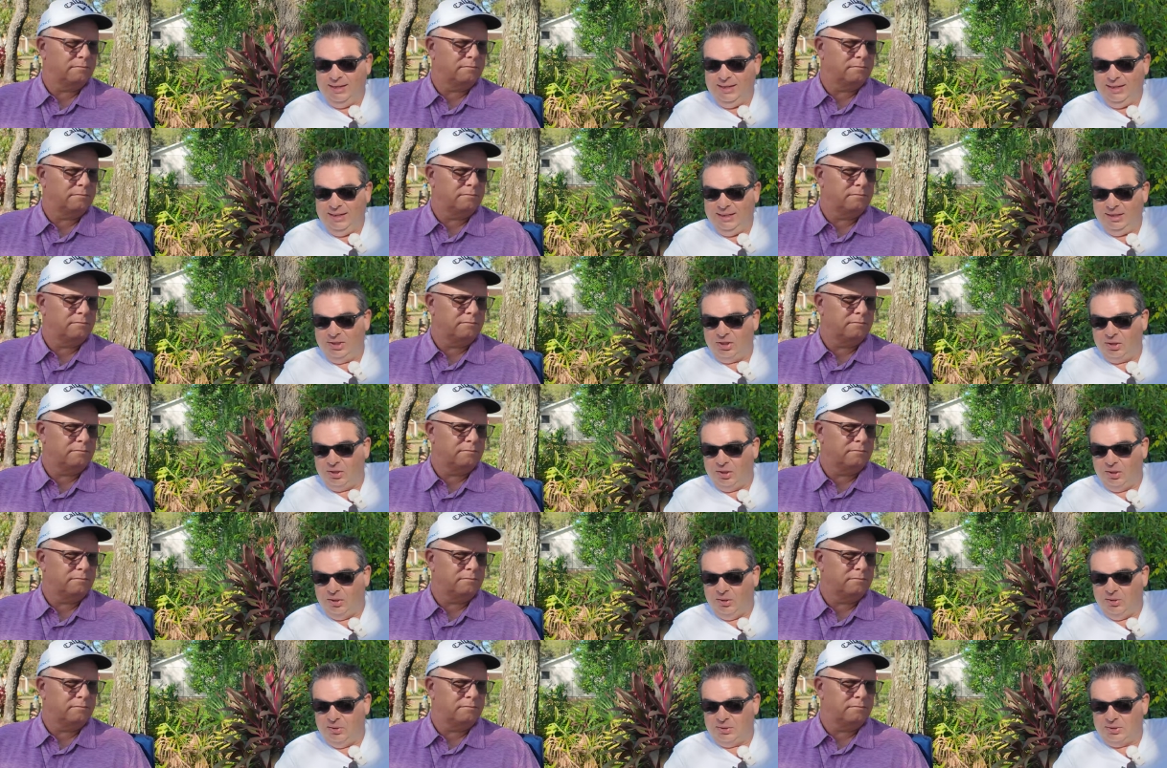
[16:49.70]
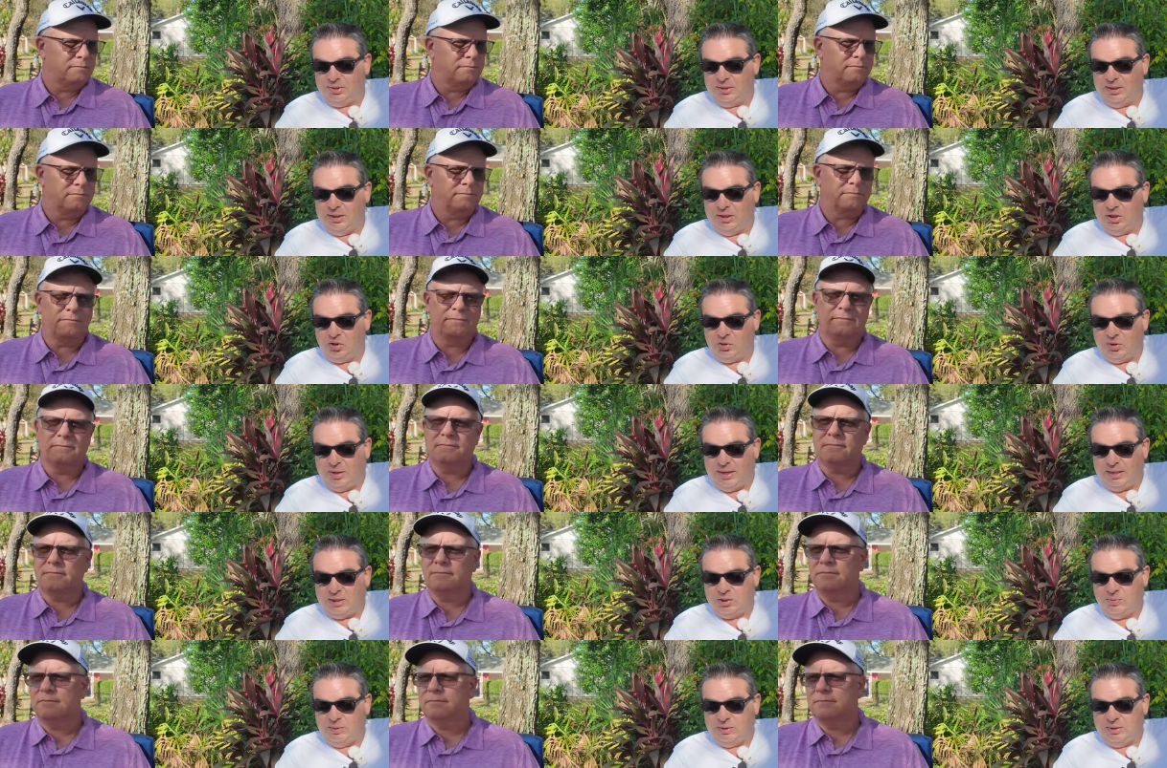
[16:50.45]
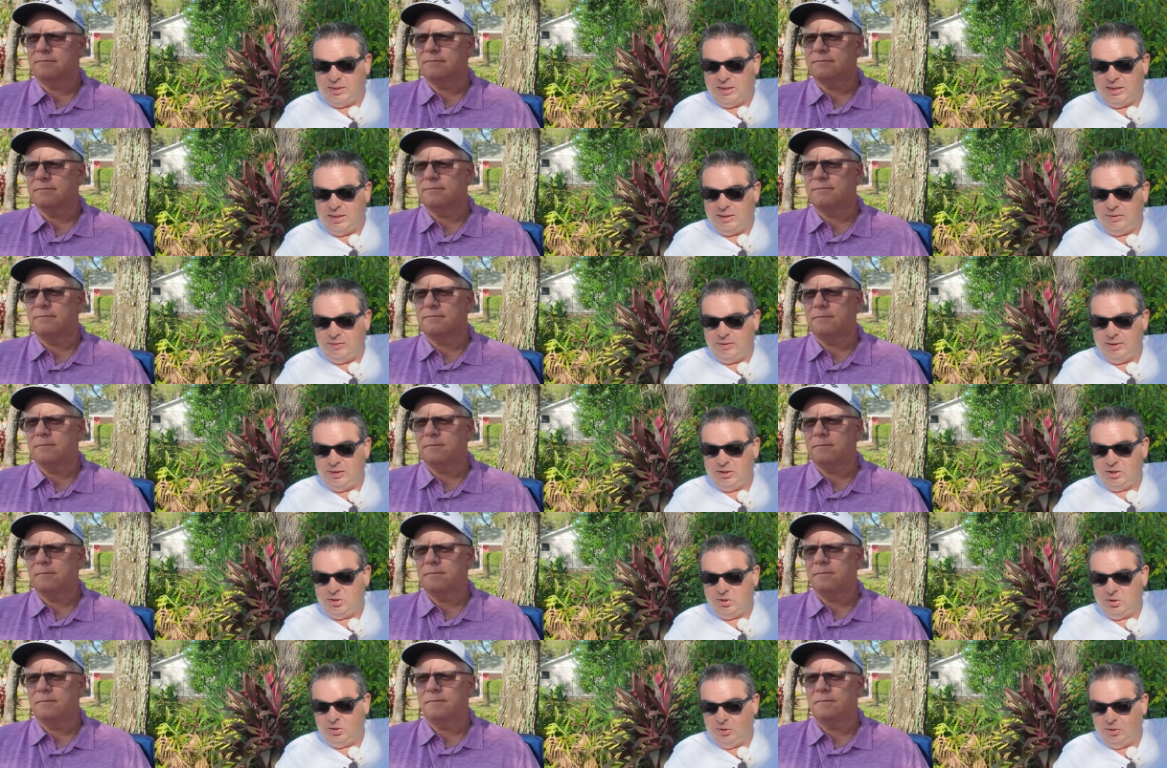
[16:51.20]
Speaker 1: East Coast attracts
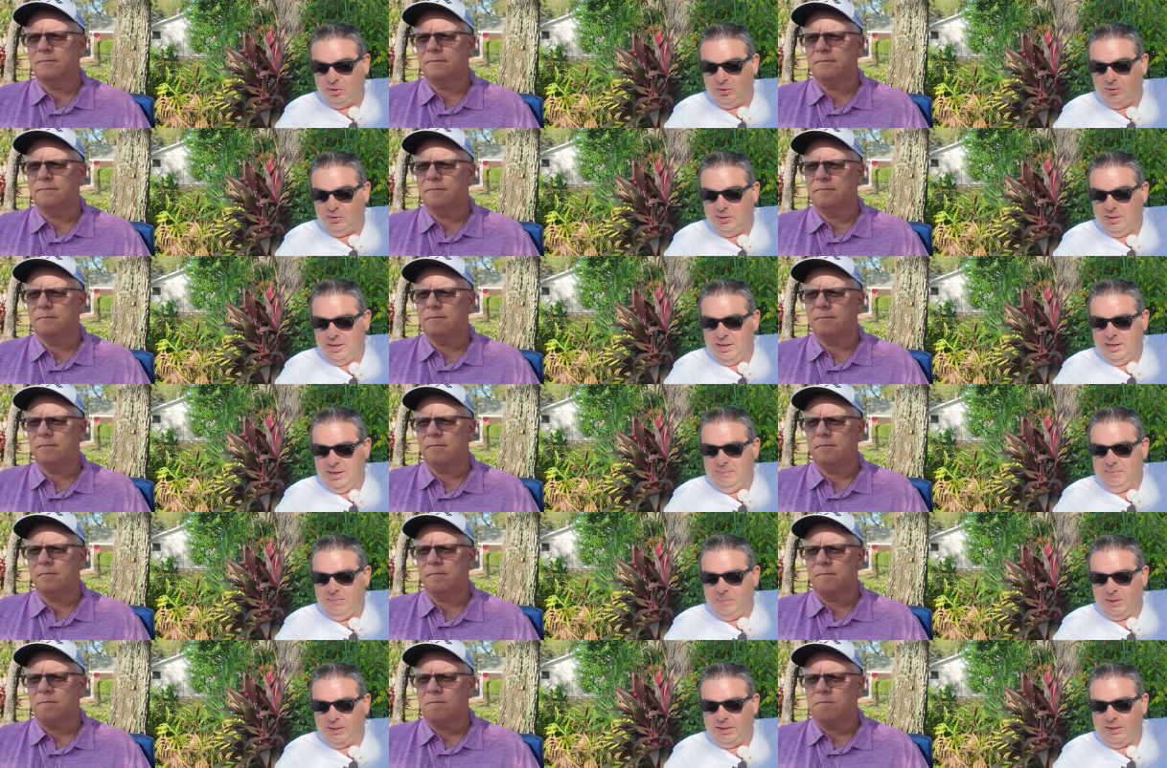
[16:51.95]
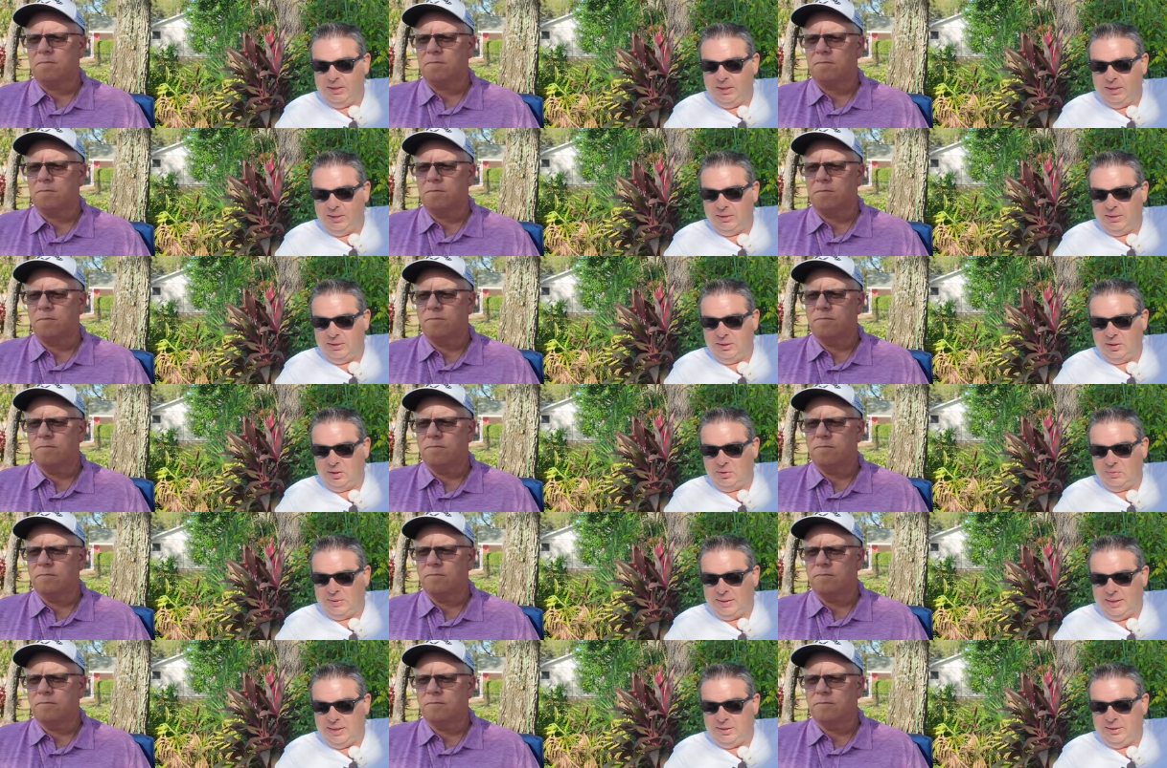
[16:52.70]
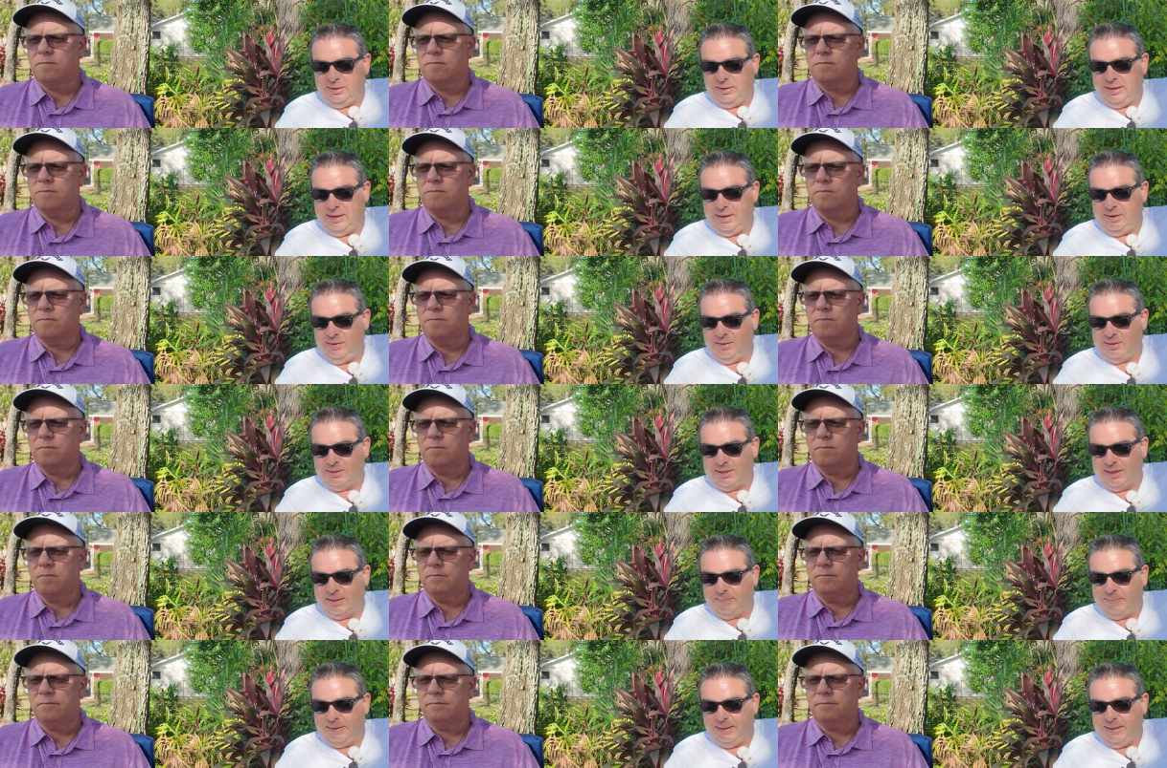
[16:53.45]
retirees too, but younger crowd in
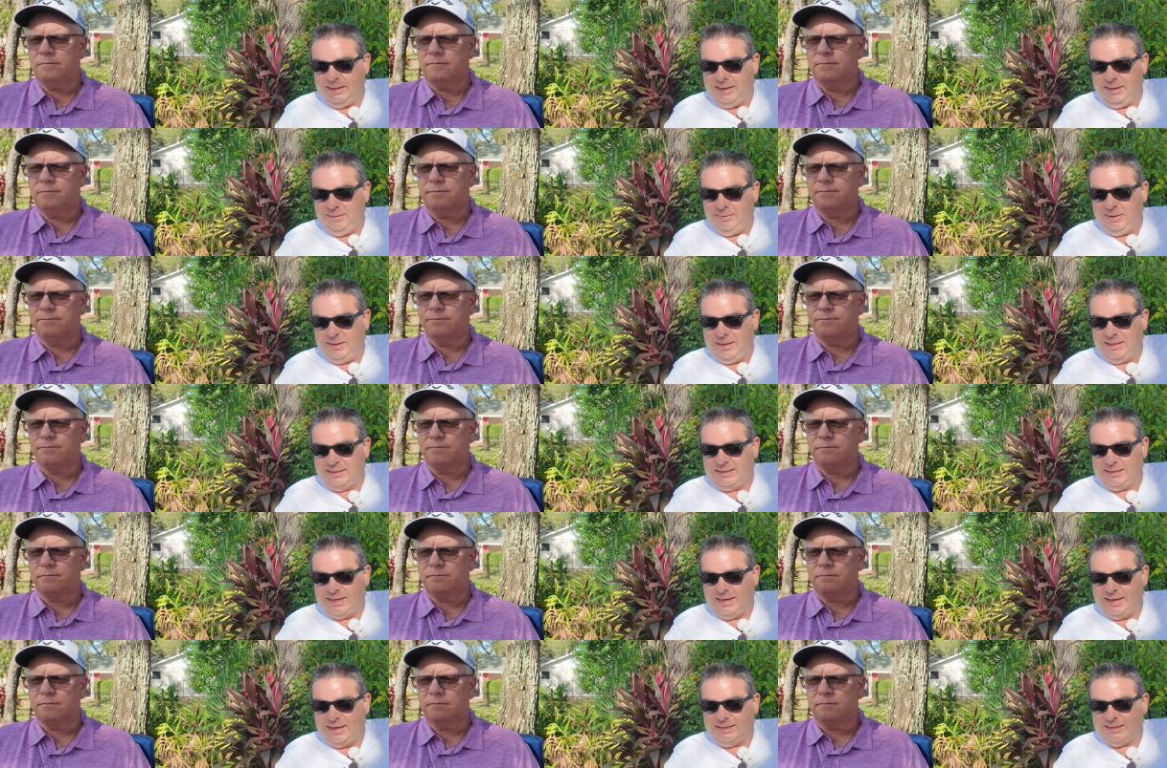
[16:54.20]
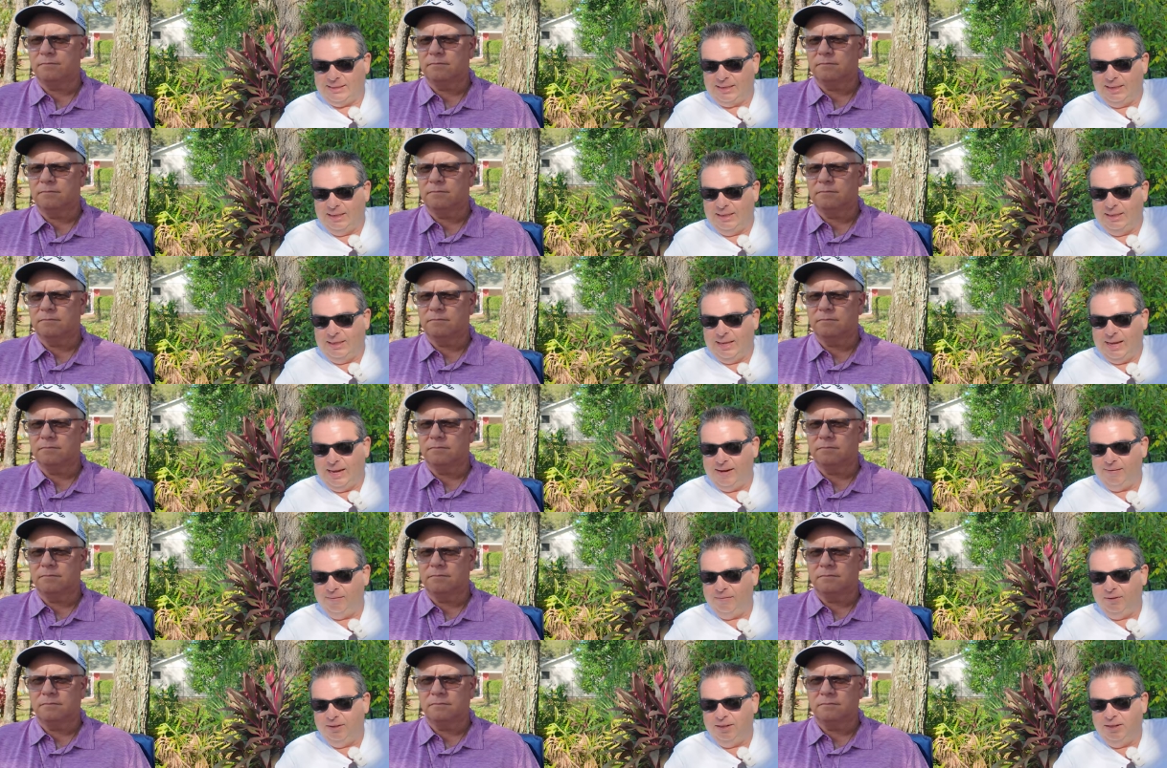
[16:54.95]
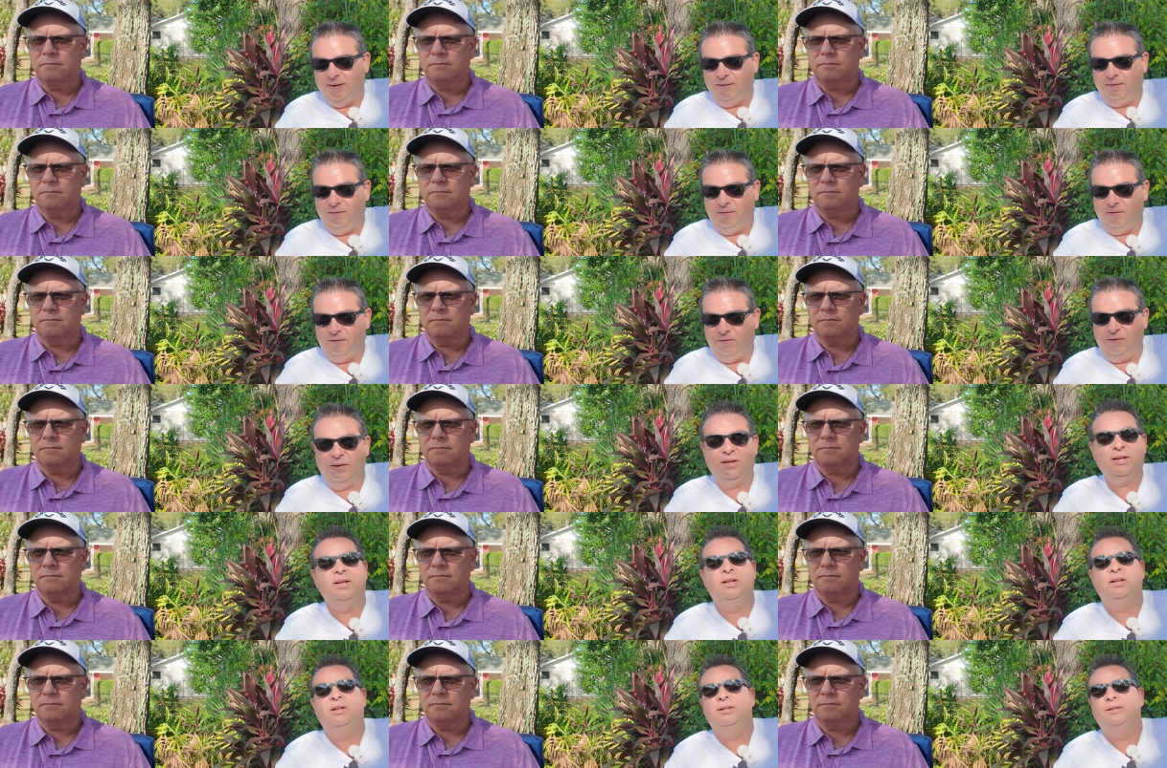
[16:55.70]
areas like Miami that has a lively
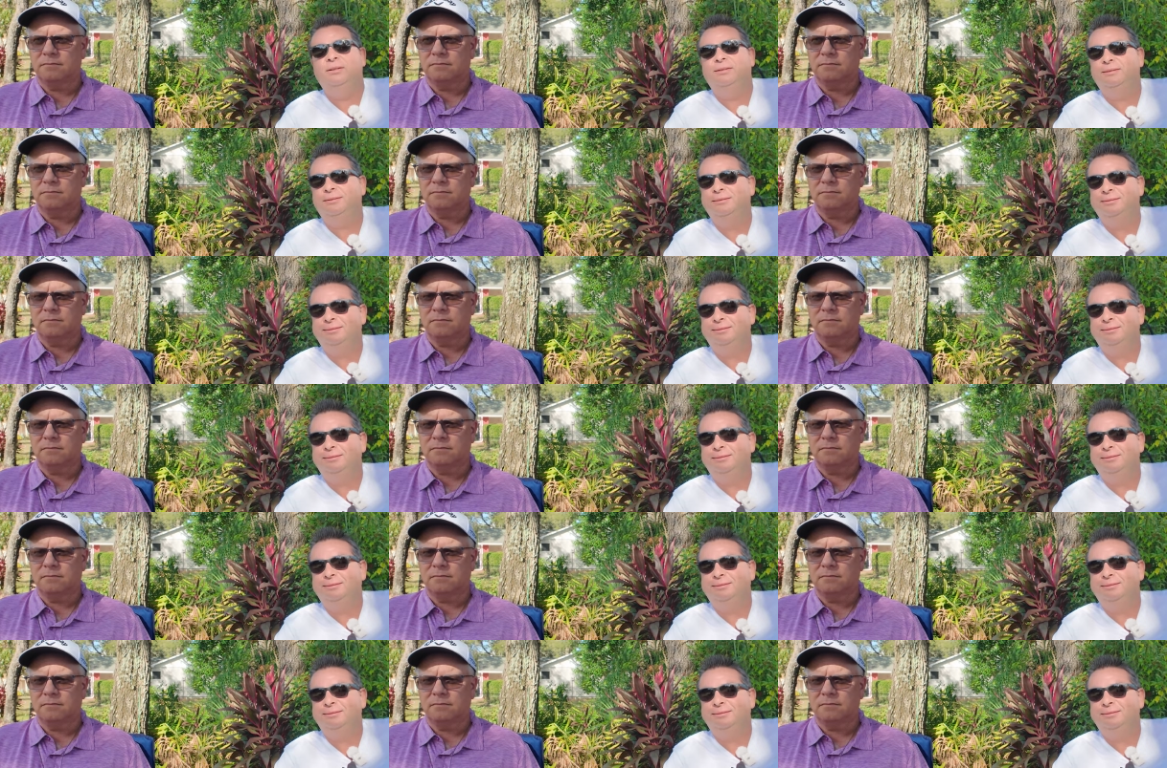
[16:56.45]
feel.